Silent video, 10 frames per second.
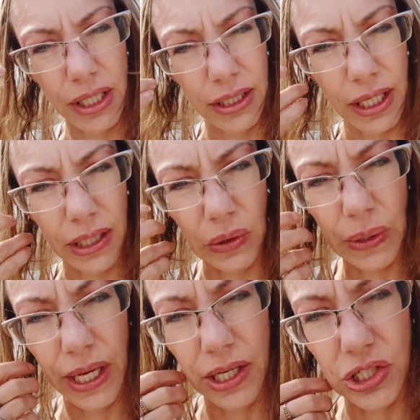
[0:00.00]
hit that
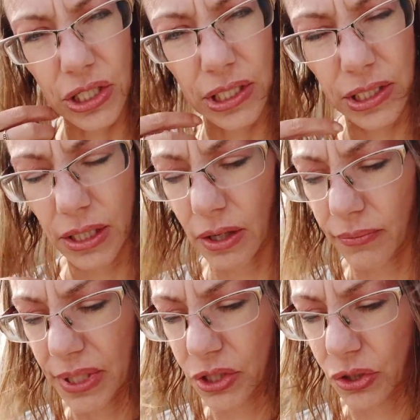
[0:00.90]
location instead
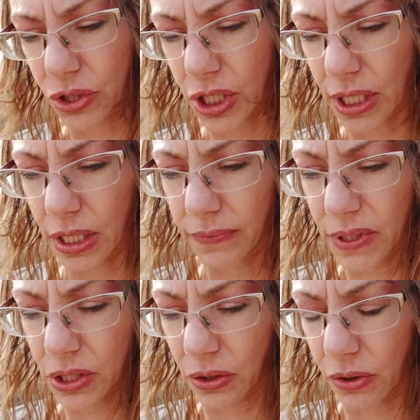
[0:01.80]
of researching it if
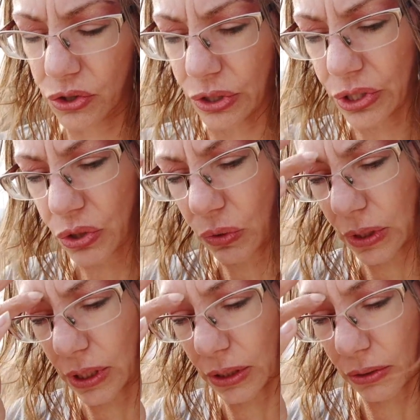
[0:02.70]
it's a grocery
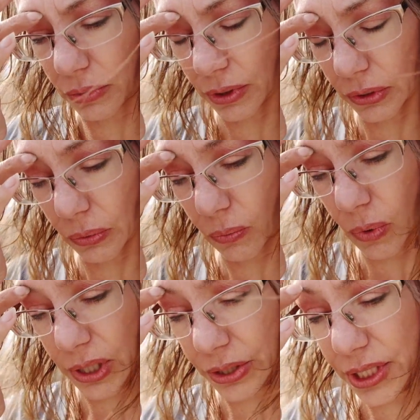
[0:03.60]
store or
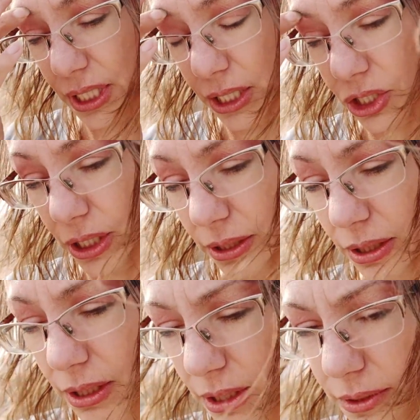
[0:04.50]
water station